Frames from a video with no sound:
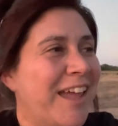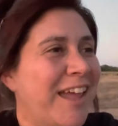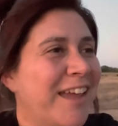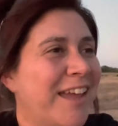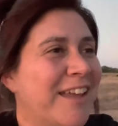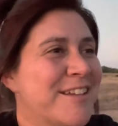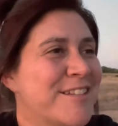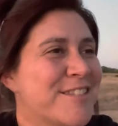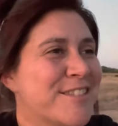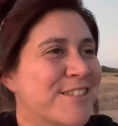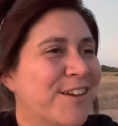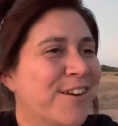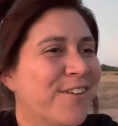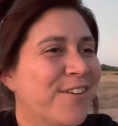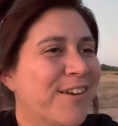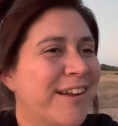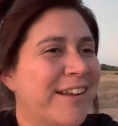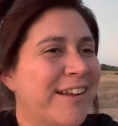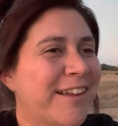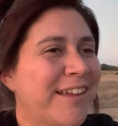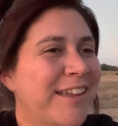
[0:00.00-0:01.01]
And so
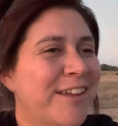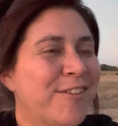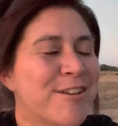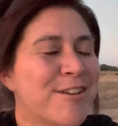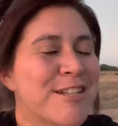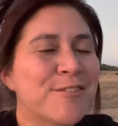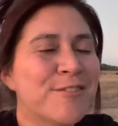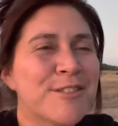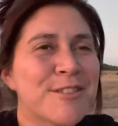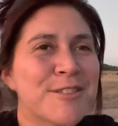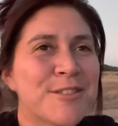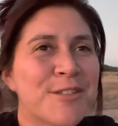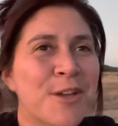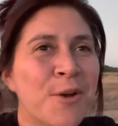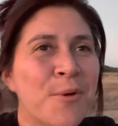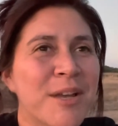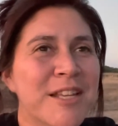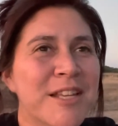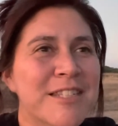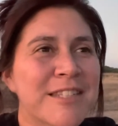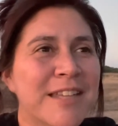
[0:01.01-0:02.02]
uh, it was so
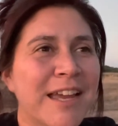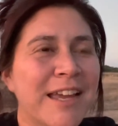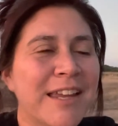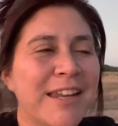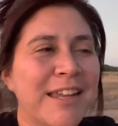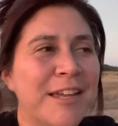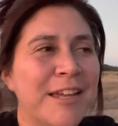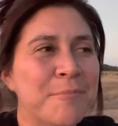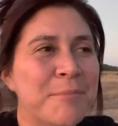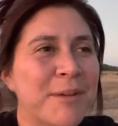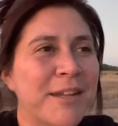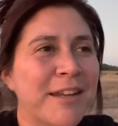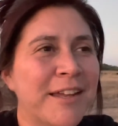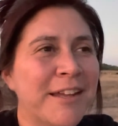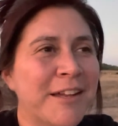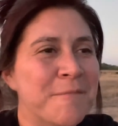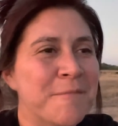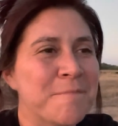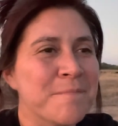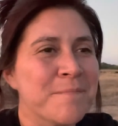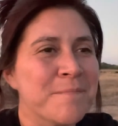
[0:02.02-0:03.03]
exciting, but
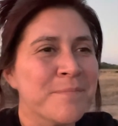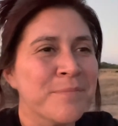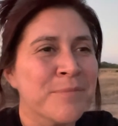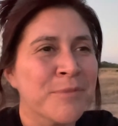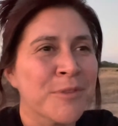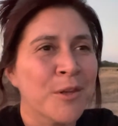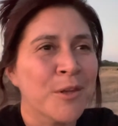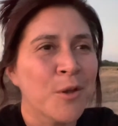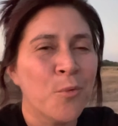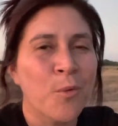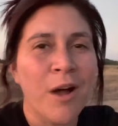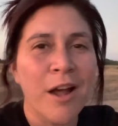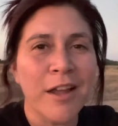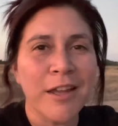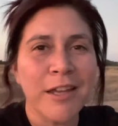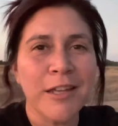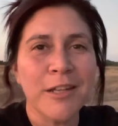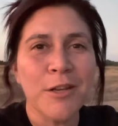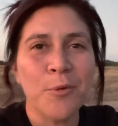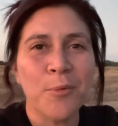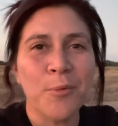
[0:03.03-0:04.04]
um,
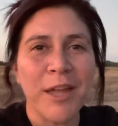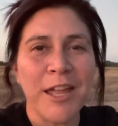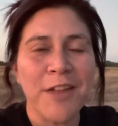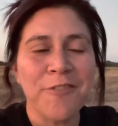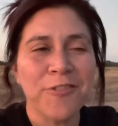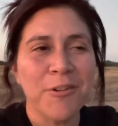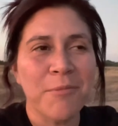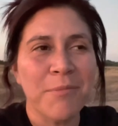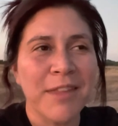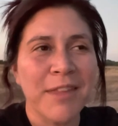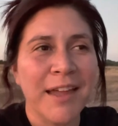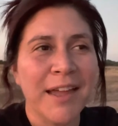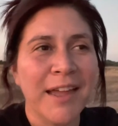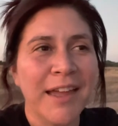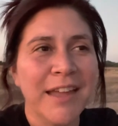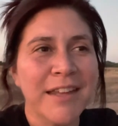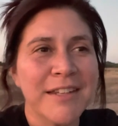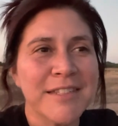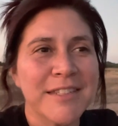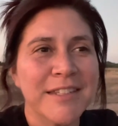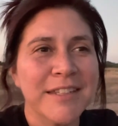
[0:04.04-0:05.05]
walking away from
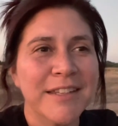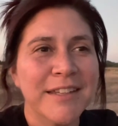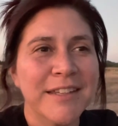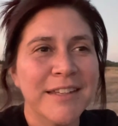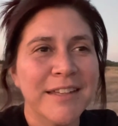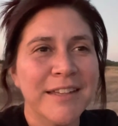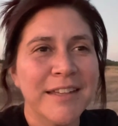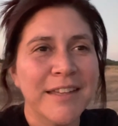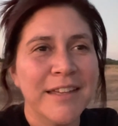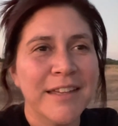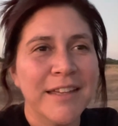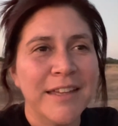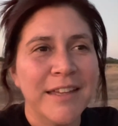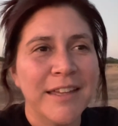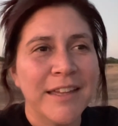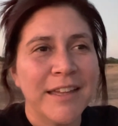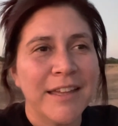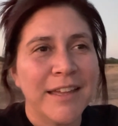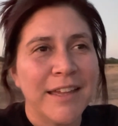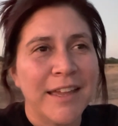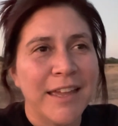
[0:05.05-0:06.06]
that,
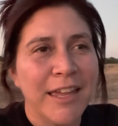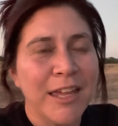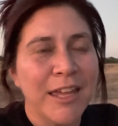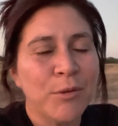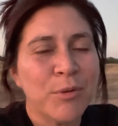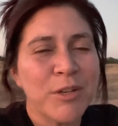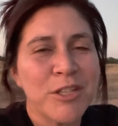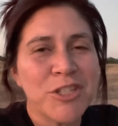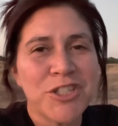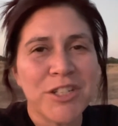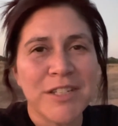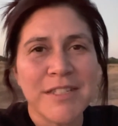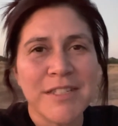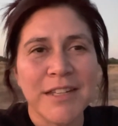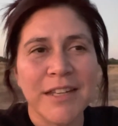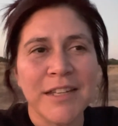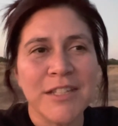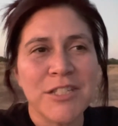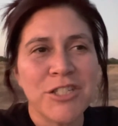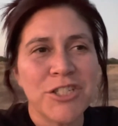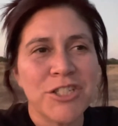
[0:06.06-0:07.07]
it was just,
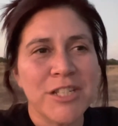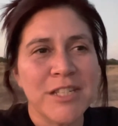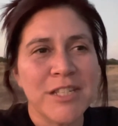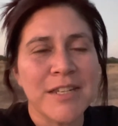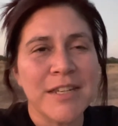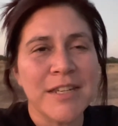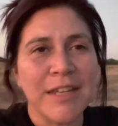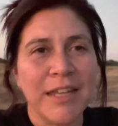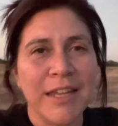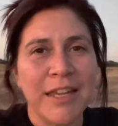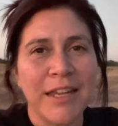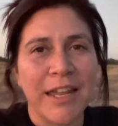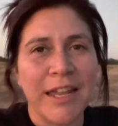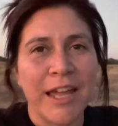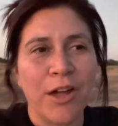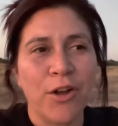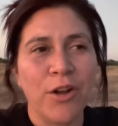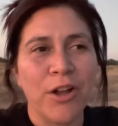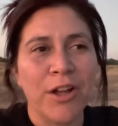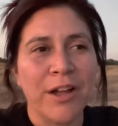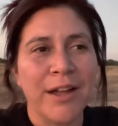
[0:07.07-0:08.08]
it's just neat
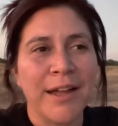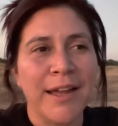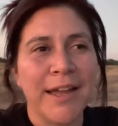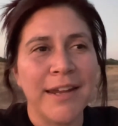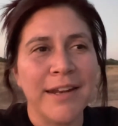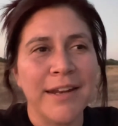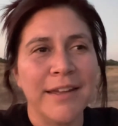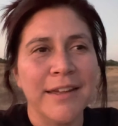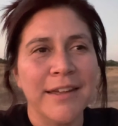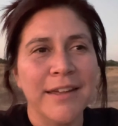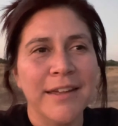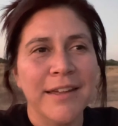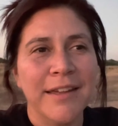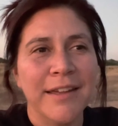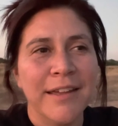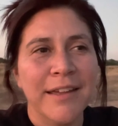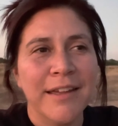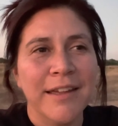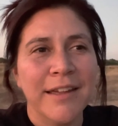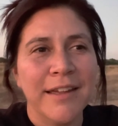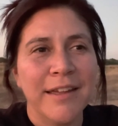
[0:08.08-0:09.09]
how God,
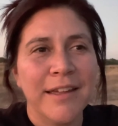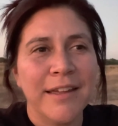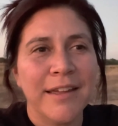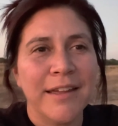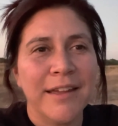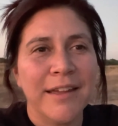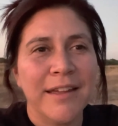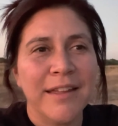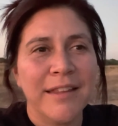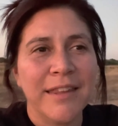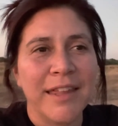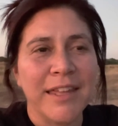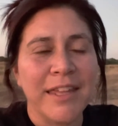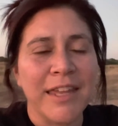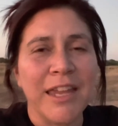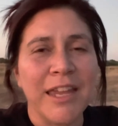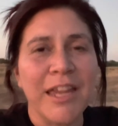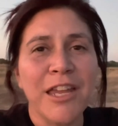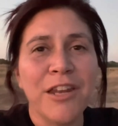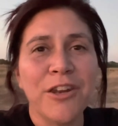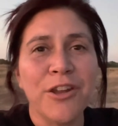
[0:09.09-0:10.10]
like
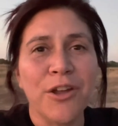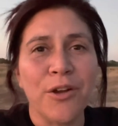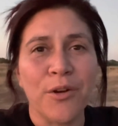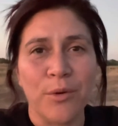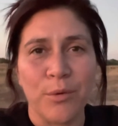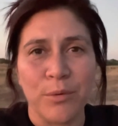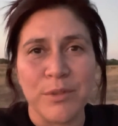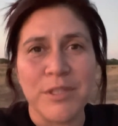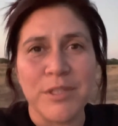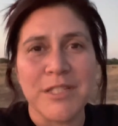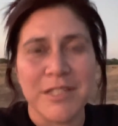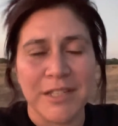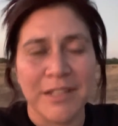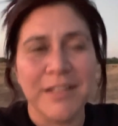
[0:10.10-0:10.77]
he knows